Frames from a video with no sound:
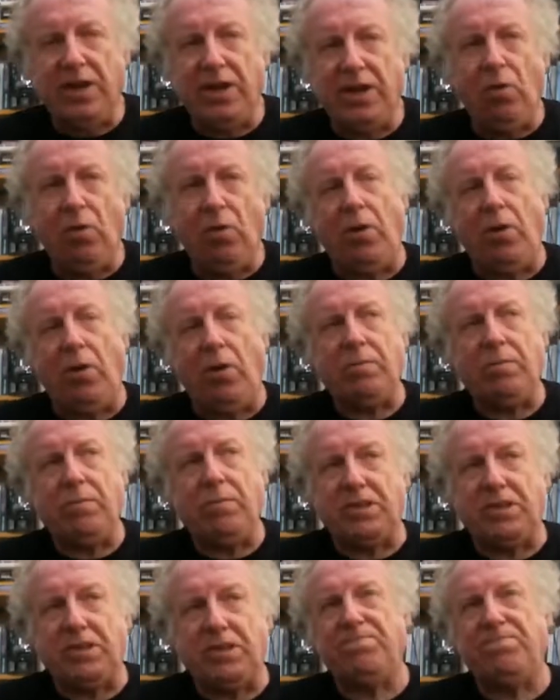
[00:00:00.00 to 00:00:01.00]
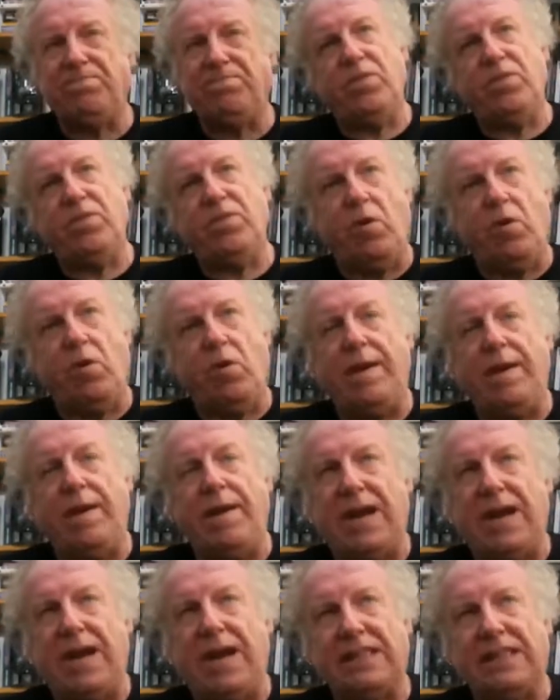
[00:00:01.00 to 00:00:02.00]
And so the whole point was, okay,
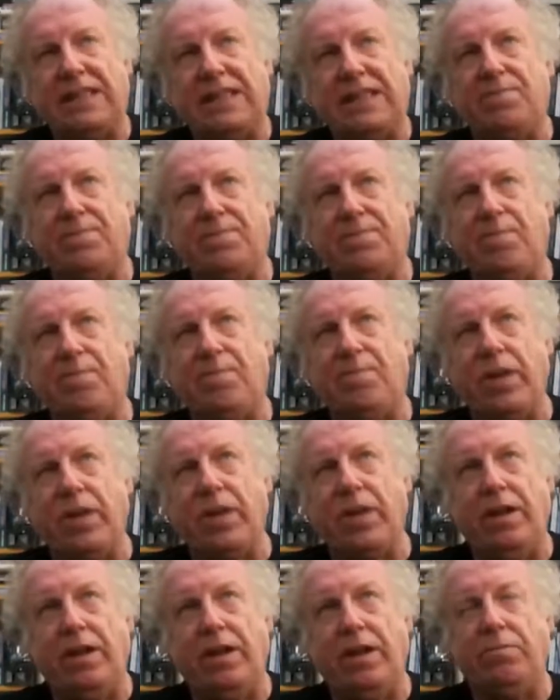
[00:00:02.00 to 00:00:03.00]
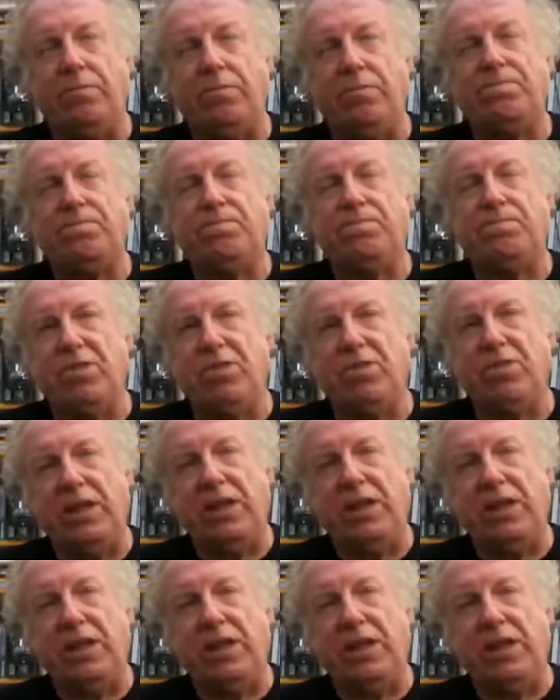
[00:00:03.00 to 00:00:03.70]
Max, you know, we'll, we'll